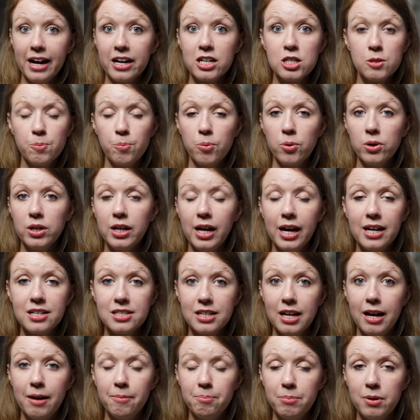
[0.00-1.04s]
export it as
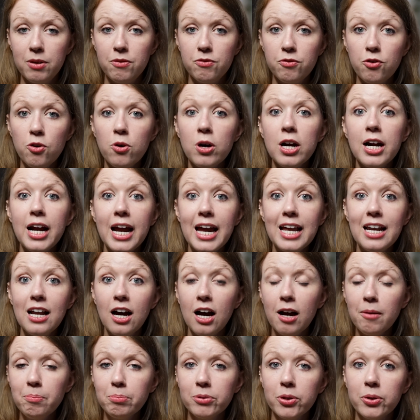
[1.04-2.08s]
an MP4 and
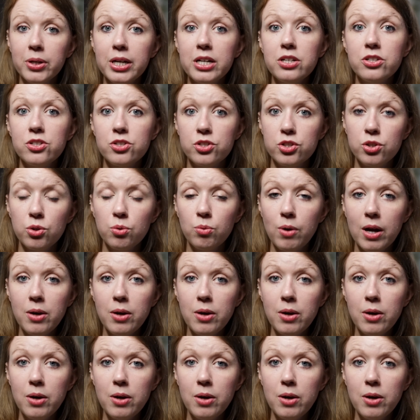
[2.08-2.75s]
upload it to